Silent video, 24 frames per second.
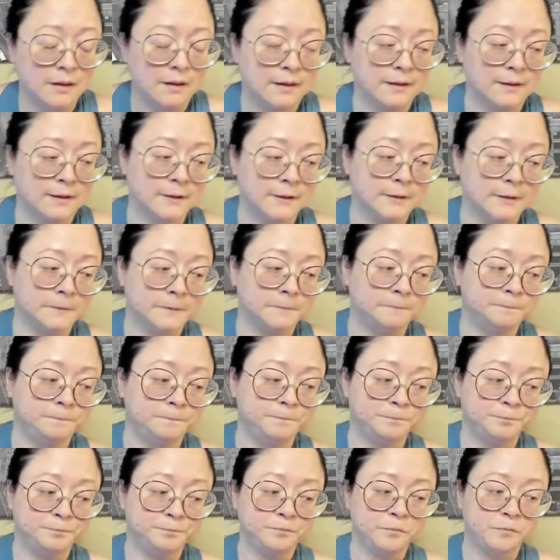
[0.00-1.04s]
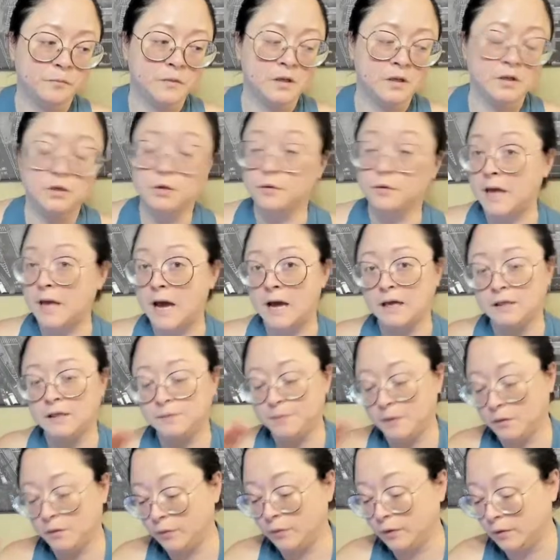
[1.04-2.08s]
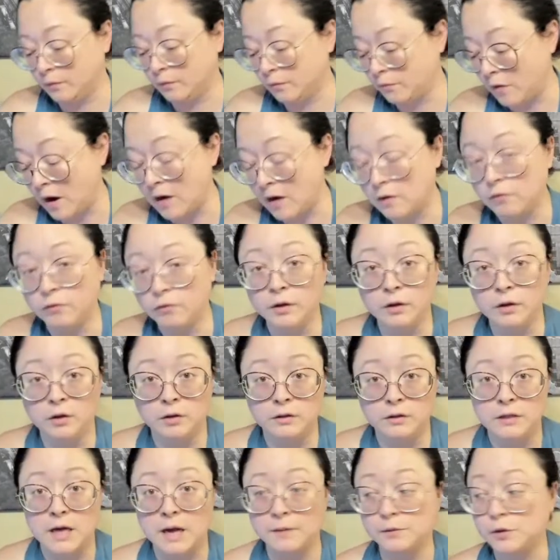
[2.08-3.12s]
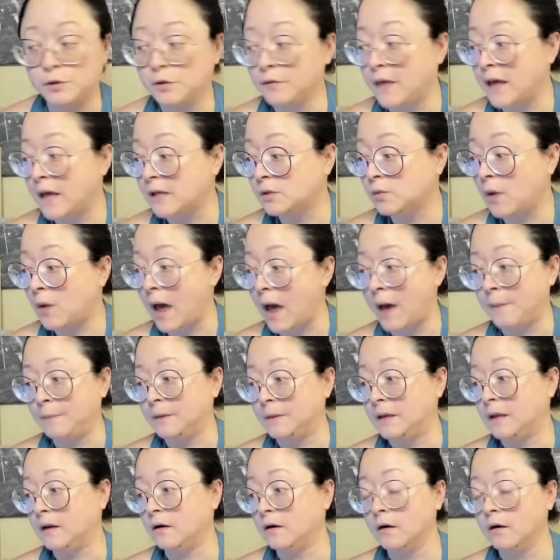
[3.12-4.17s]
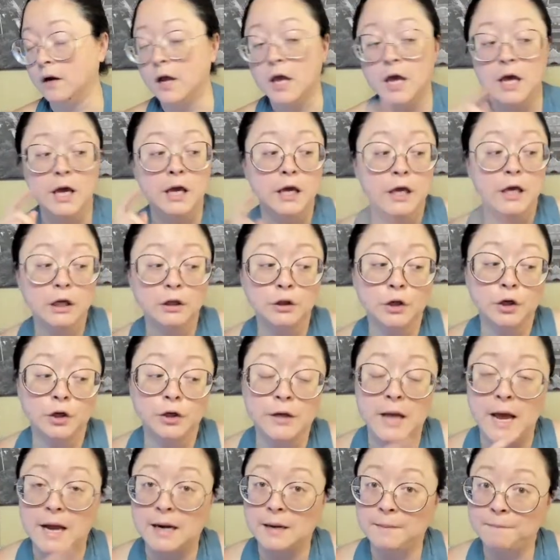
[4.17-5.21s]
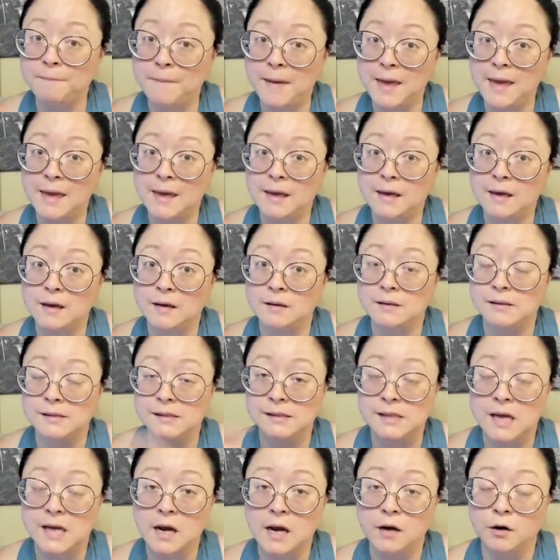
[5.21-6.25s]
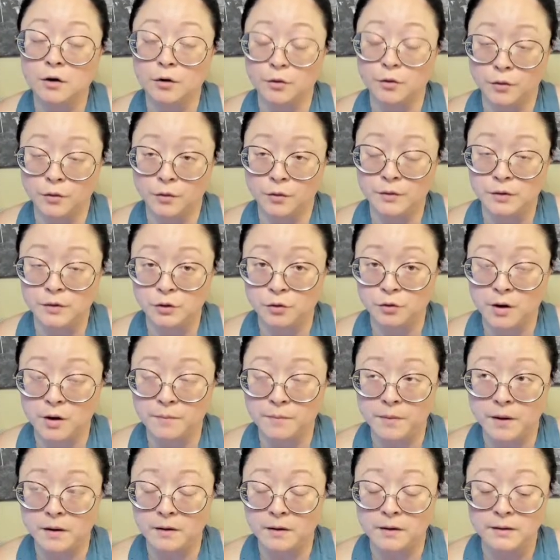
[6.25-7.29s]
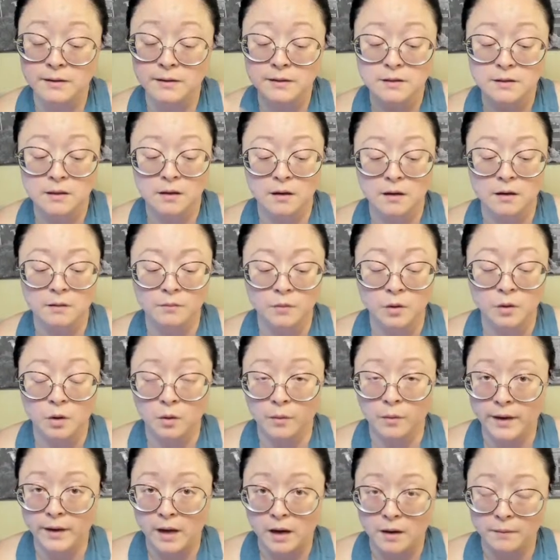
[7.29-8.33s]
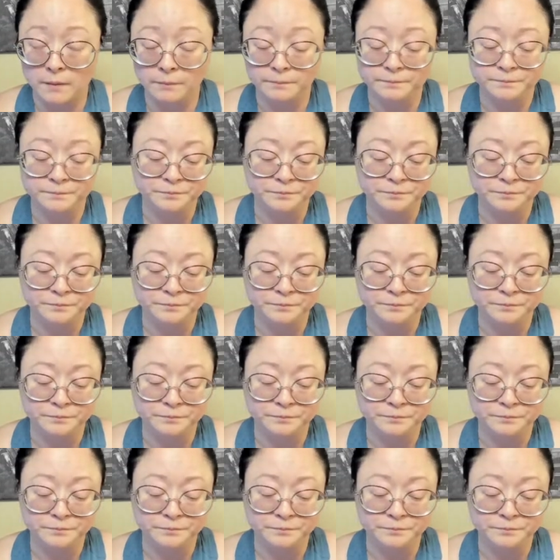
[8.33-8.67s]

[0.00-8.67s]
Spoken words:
Um, so yeah, it's been around a really long time. So that's what happened here. He learned how to make cider through his grandparents growing up.